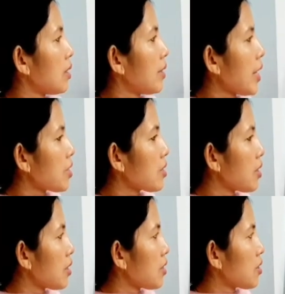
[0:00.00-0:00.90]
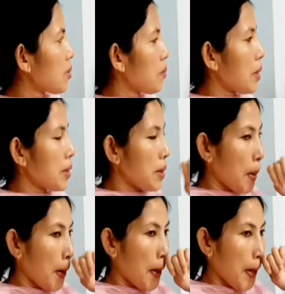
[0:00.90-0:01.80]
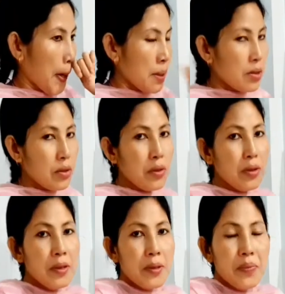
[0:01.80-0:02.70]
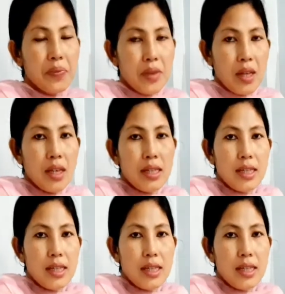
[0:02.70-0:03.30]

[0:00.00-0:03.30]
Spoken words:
next is budding. So in